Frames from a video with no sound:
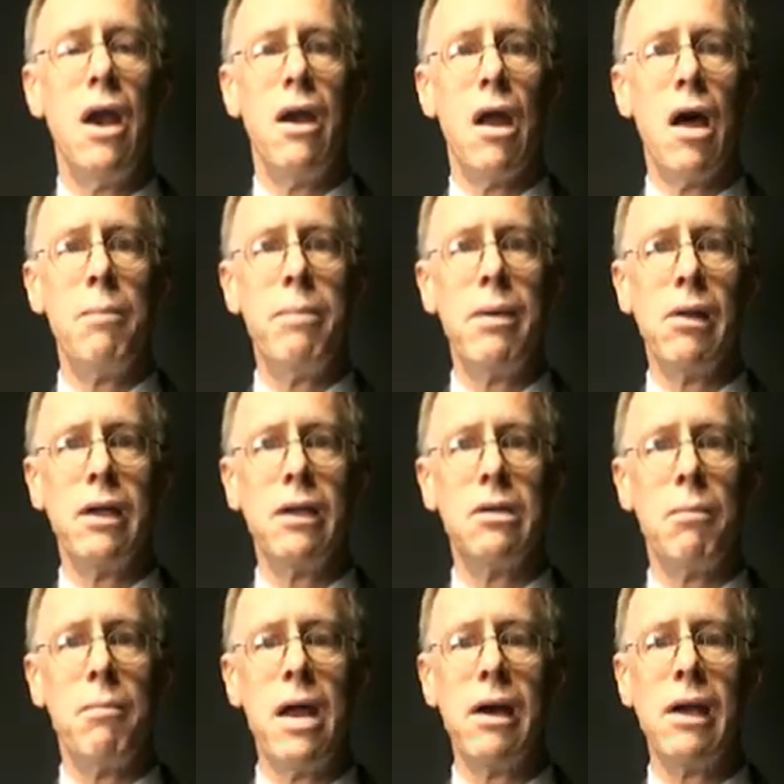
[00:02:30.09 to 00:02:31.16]
non-billing
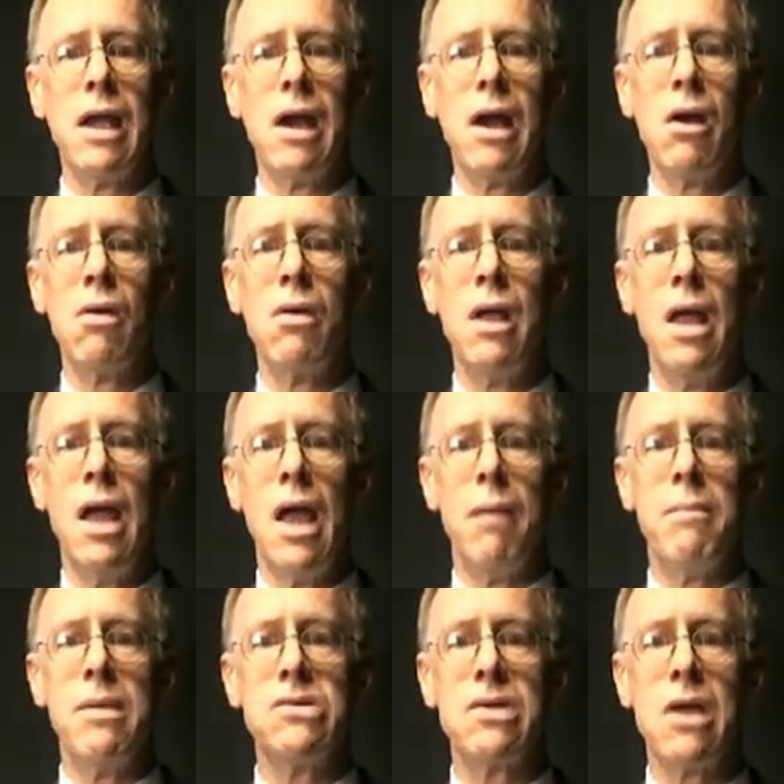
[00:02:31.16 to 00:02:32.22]
to Medicare,
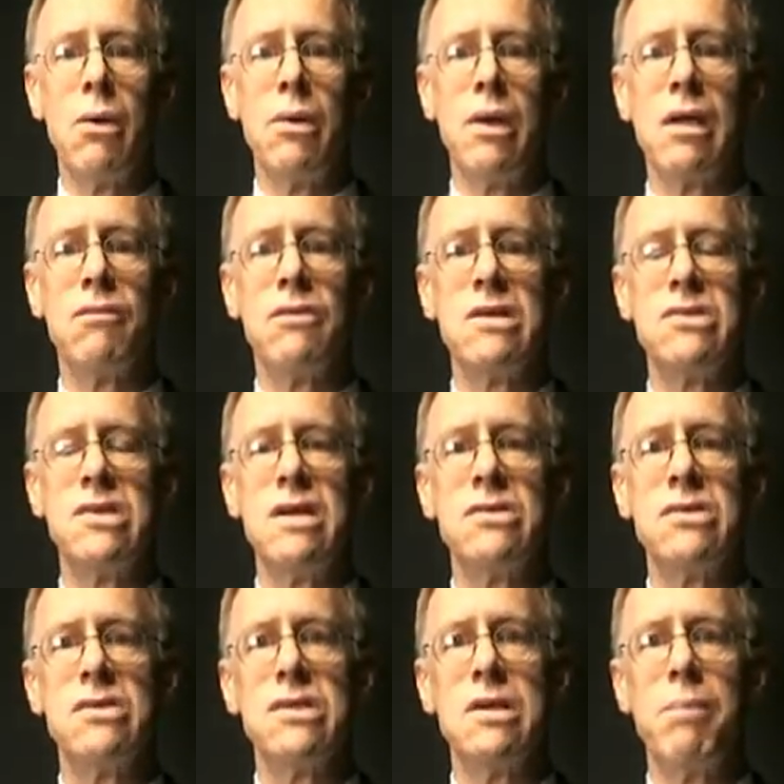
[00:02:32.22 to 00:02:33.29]
and miscoding of
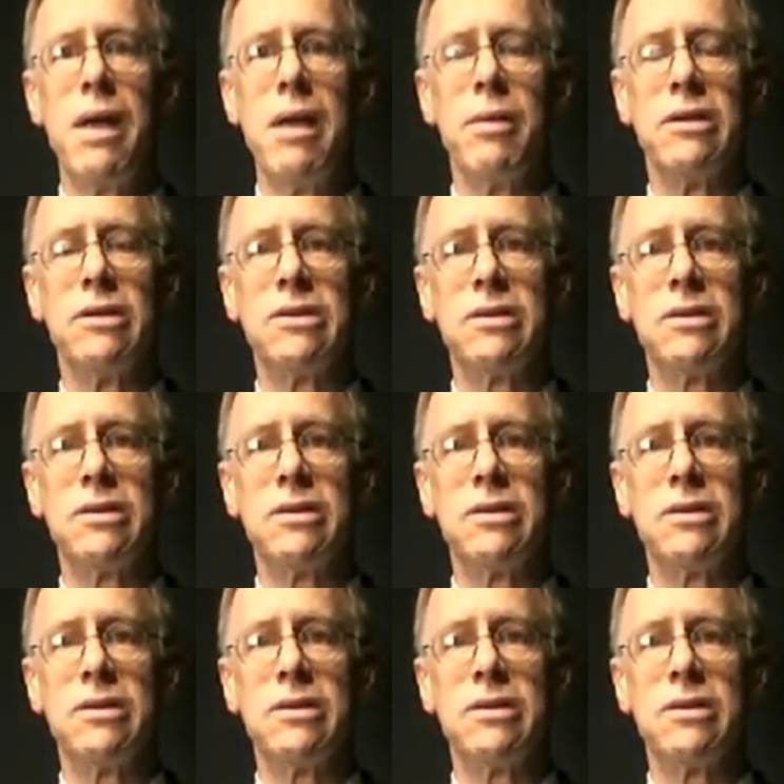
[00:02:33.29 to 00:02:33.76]
diseases and payments.